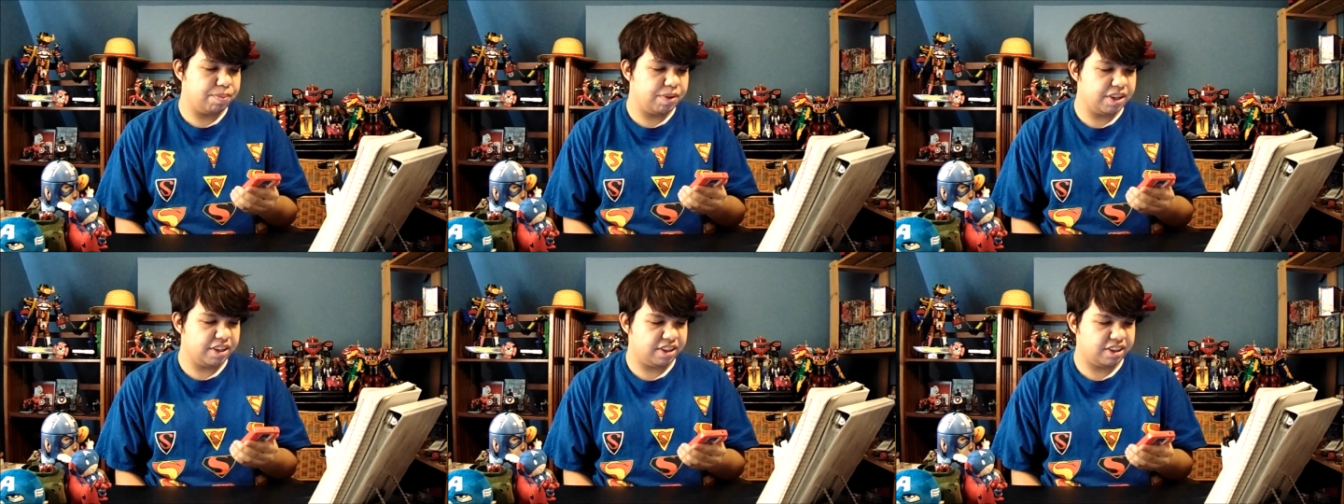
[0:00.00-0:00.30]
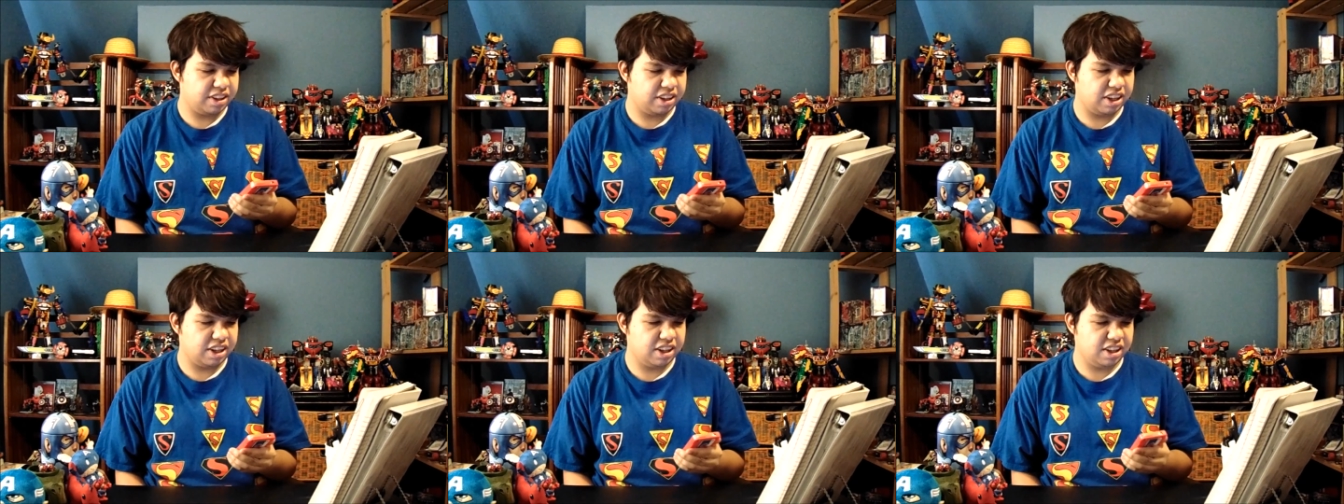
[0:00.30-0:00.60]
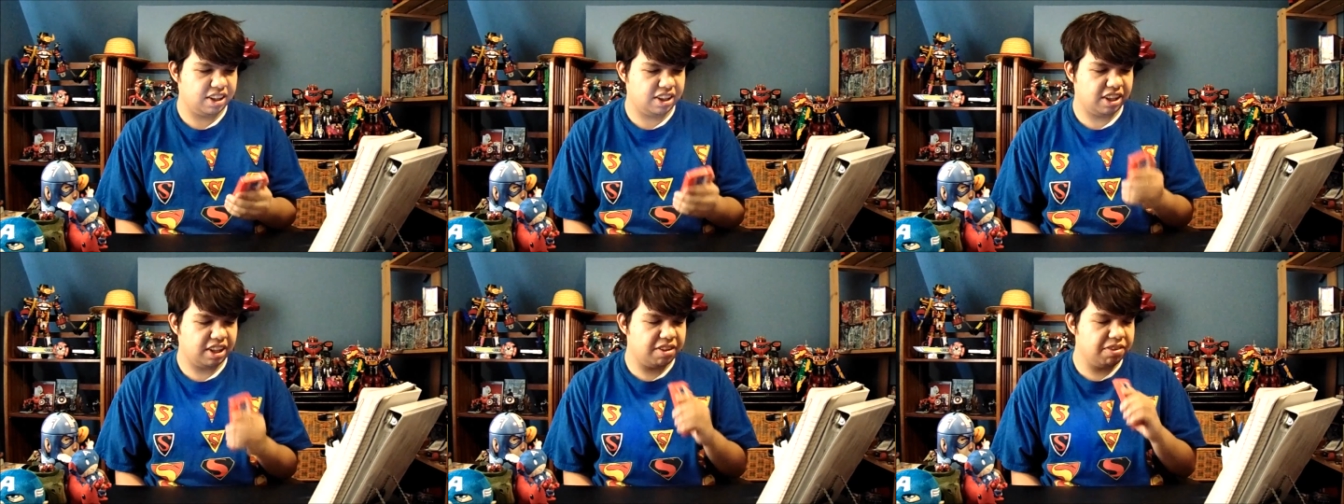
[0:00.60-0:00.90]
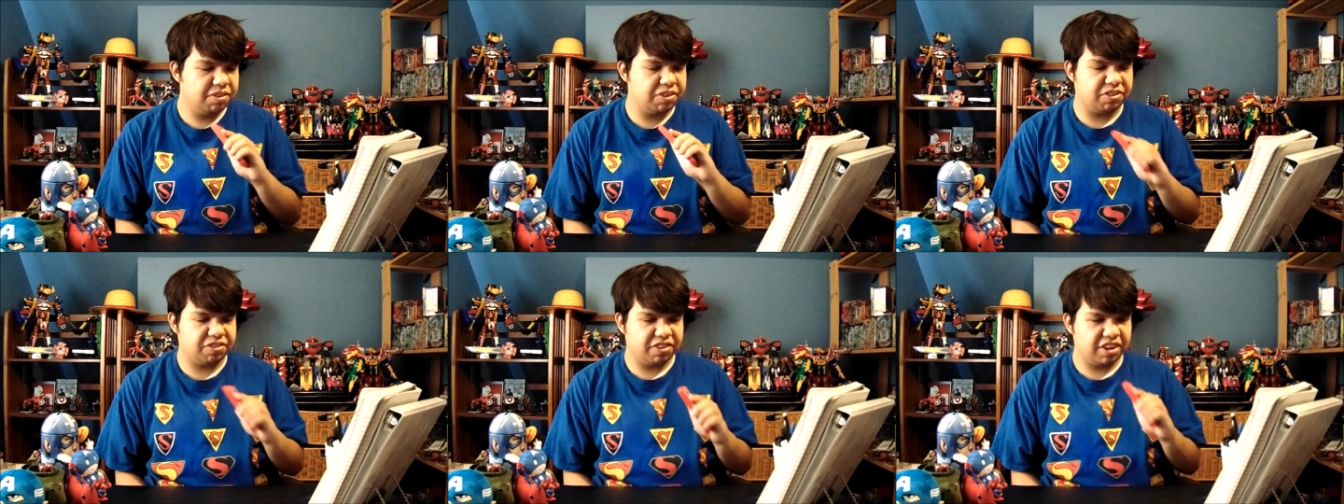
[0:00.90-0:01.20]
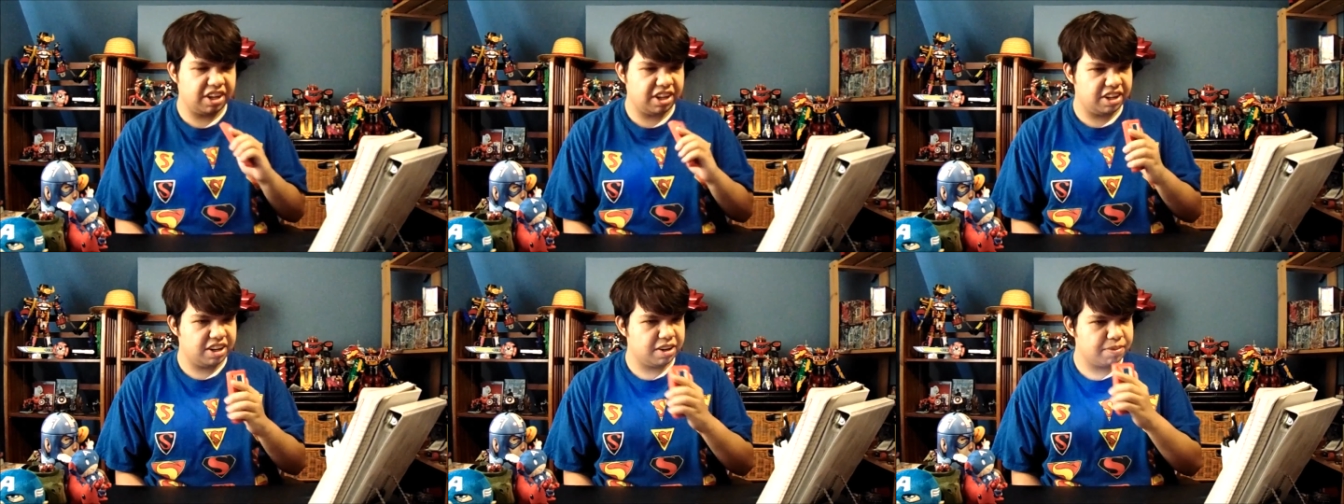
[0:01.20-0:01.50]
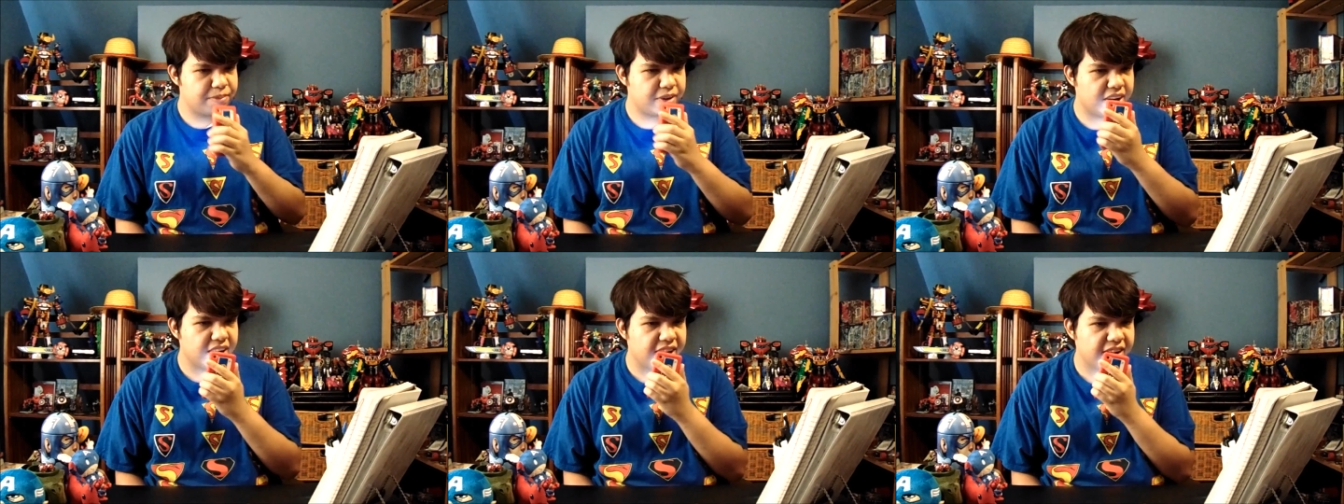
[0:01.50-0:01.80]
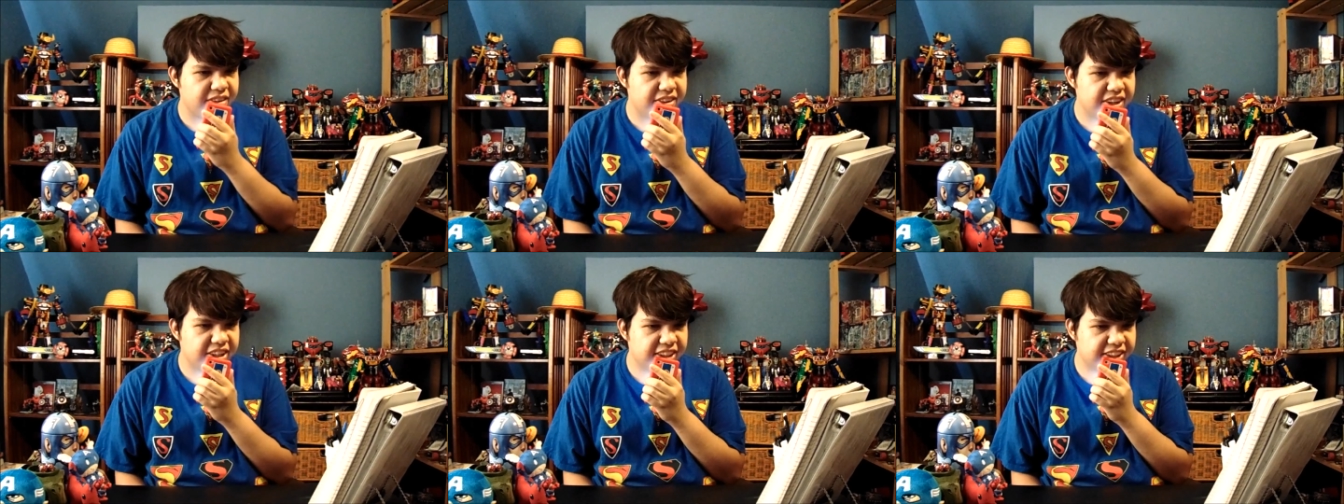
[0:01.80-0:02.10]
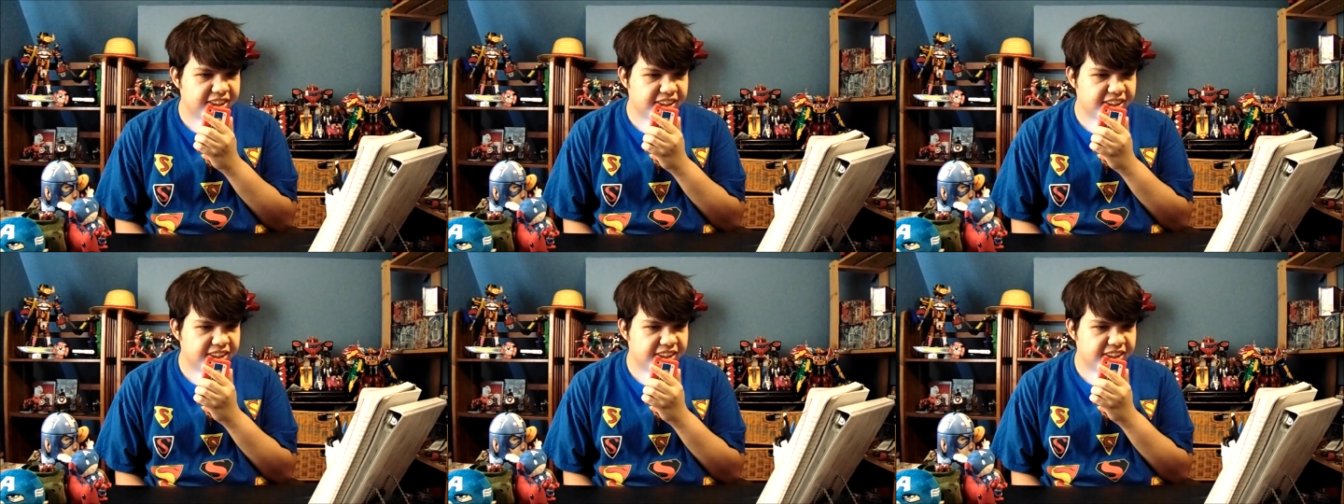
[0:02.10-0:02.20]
pissed because it was funny in the manga when they